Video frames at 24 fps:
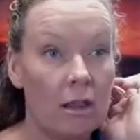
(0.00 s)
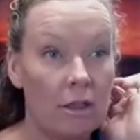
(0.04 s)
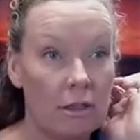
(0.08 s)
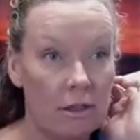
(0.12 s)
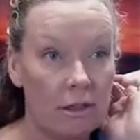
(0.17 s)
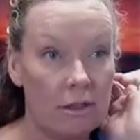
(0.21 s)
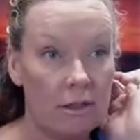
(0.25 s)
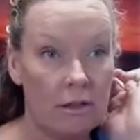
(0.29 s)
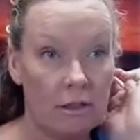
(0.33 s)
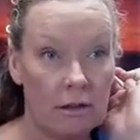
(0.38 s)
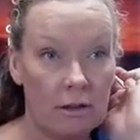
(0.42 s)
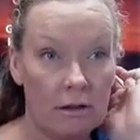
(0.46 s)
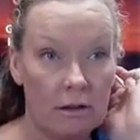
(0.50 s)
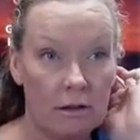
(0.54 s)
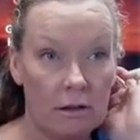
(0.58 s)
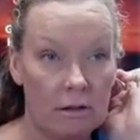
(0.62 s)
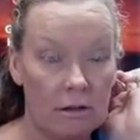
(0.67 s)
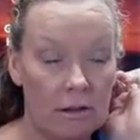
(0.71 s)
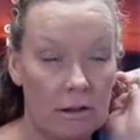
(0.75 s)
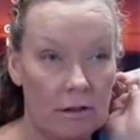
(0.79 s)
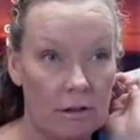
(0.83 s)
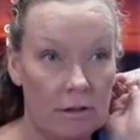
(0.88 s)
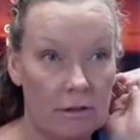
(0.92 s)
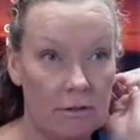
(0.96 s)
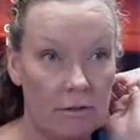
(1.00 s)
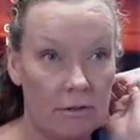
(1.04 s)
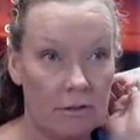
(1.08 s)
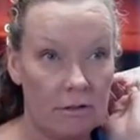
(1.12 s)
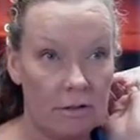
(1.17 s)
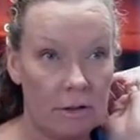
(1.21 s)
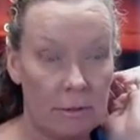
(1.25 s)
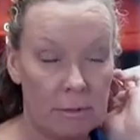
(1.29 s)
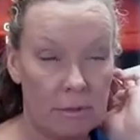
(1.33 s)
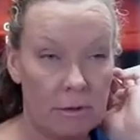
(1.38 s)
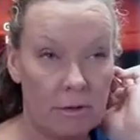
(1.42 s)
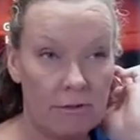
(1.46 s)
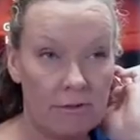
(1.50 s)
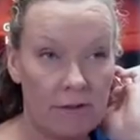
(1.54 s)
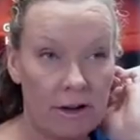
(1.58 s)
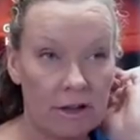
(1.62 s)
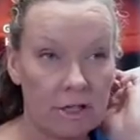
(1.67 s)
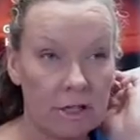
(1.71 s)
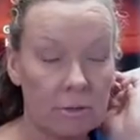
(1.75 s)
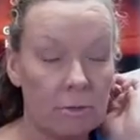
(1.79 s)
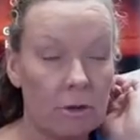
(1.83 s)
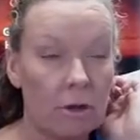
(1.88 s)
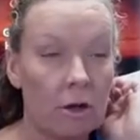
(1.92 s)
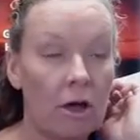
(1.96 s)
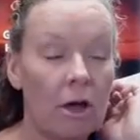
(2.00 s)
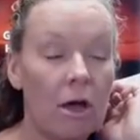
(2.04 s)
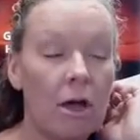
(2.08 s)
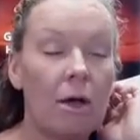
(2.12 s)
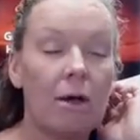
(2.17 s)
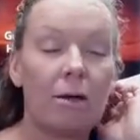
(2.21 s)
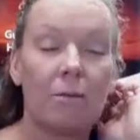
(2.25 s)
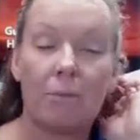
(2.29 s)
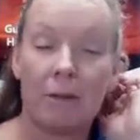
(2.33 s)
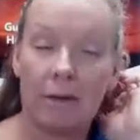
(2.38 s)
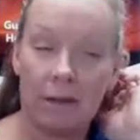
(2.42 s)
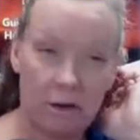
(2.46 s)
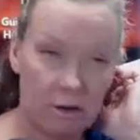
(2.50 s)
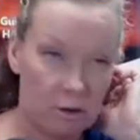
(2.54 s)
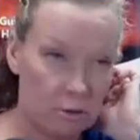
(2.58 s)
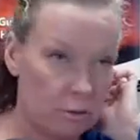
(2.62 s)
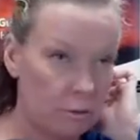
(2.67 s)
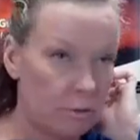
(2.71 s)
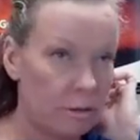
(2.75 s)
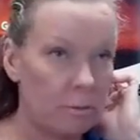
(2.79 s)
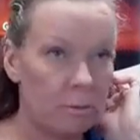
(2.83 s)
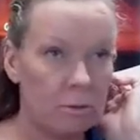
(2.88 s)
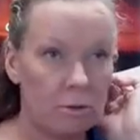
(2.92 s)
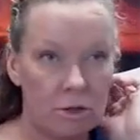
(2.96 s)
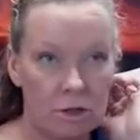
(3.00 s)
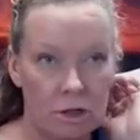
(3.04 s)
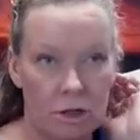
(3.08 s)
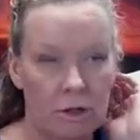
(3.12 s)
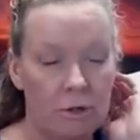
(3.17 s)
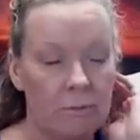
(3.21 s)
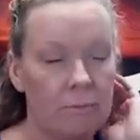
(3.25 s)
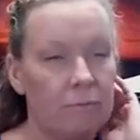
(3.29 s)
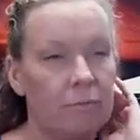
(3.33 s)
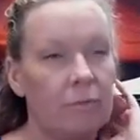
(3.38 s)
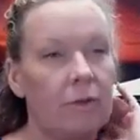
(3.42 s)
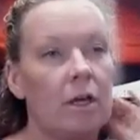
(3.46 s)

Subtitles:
than the typical vegetable. But here's what people do.